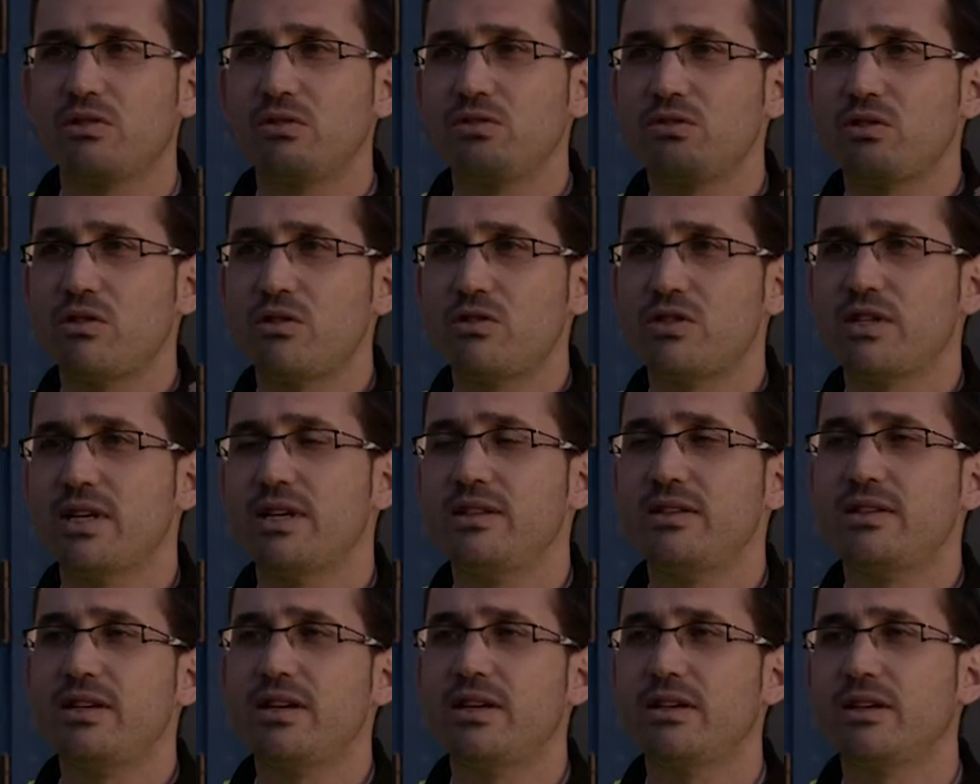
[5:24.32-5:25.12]
Control
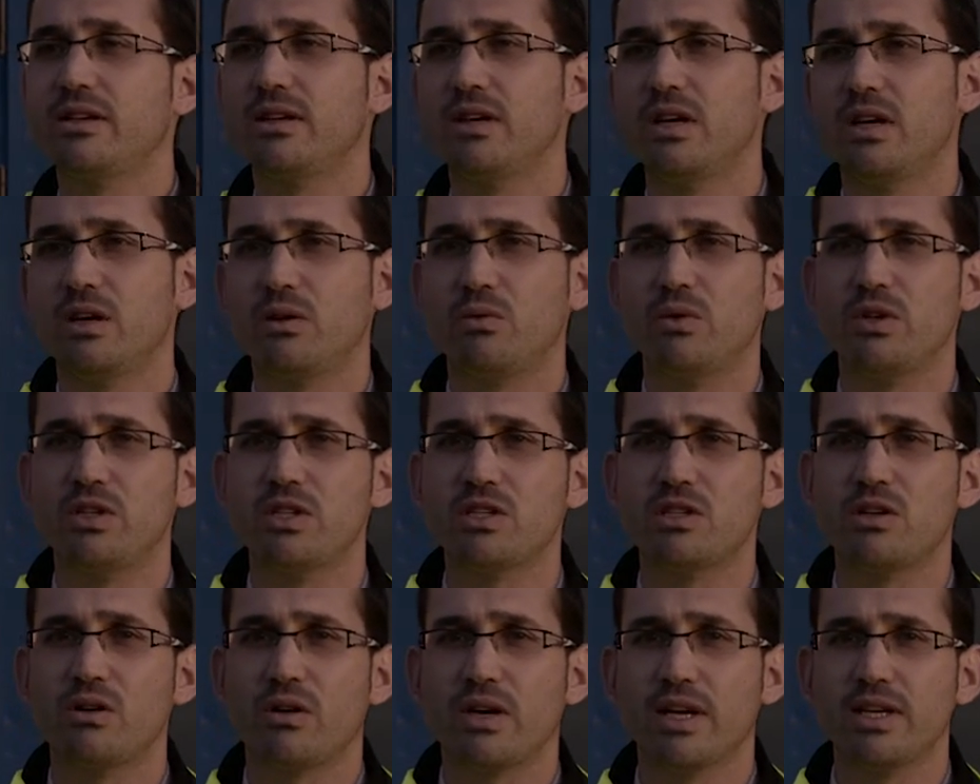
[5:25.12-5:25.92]
Center, which
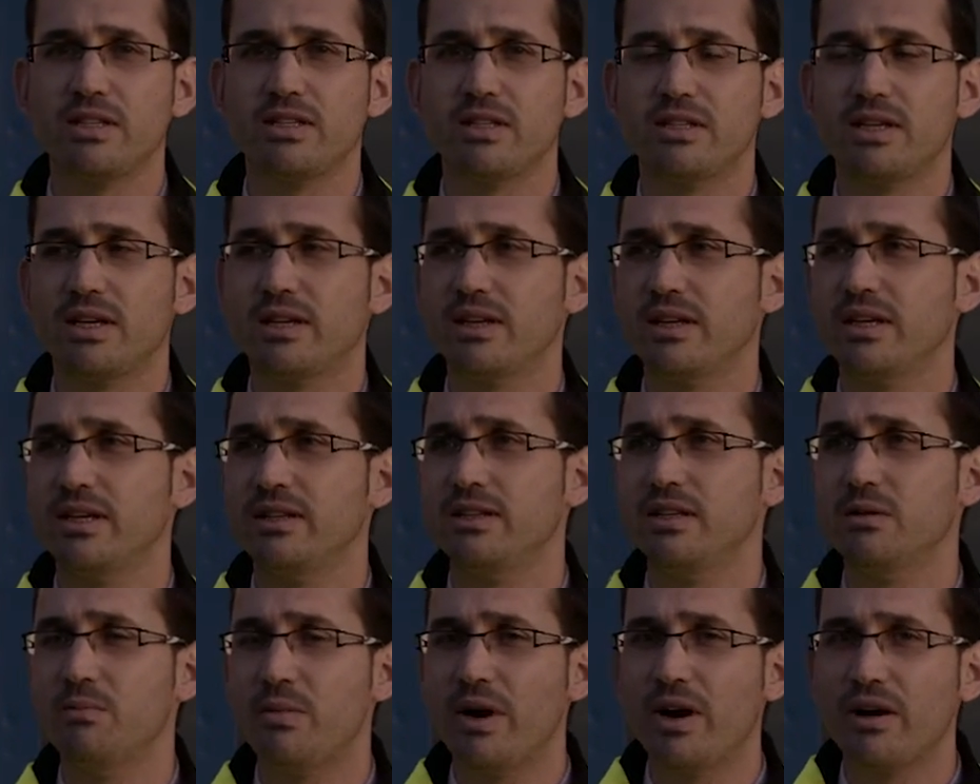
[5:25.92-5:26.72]
is located
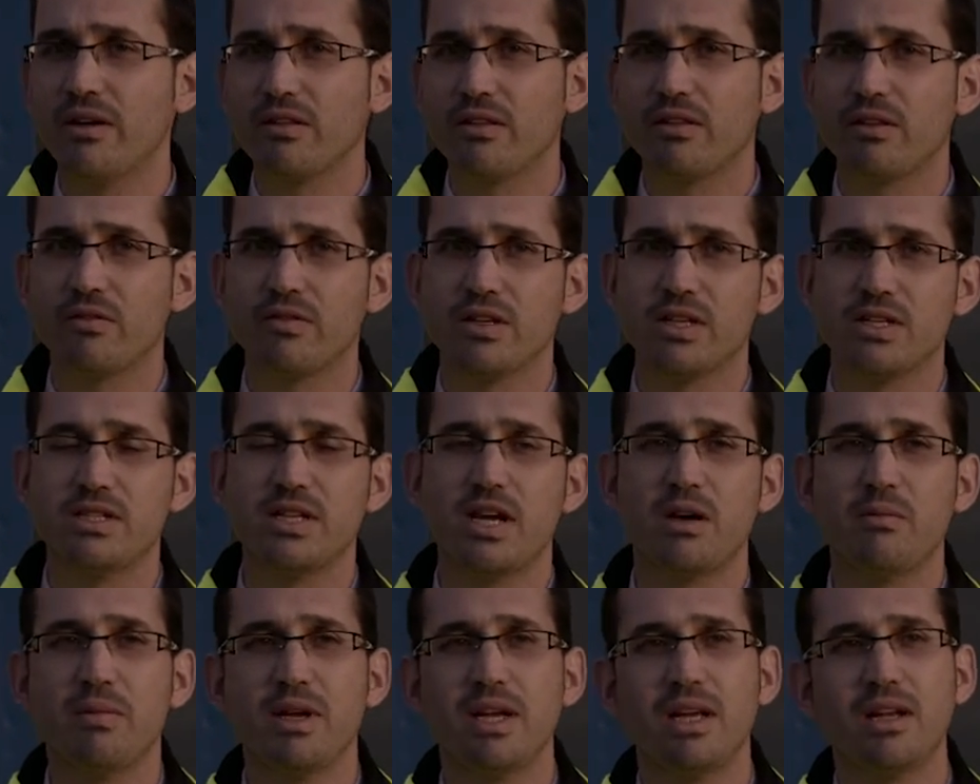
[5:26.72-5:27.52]
in the berth of the
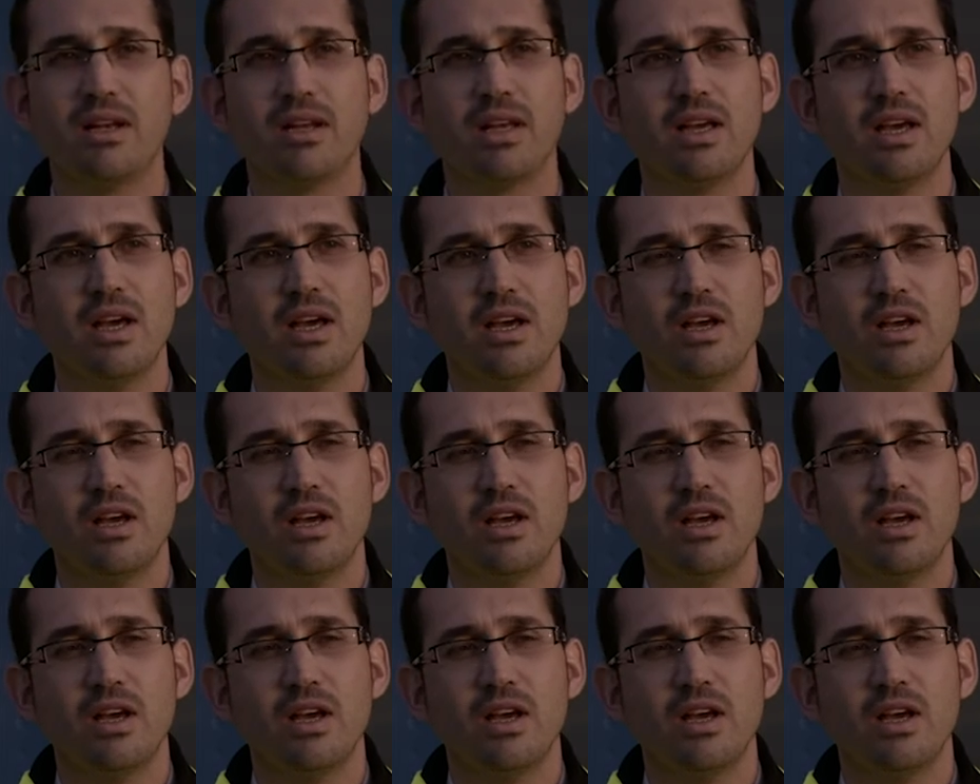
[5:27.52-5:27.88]
terminal.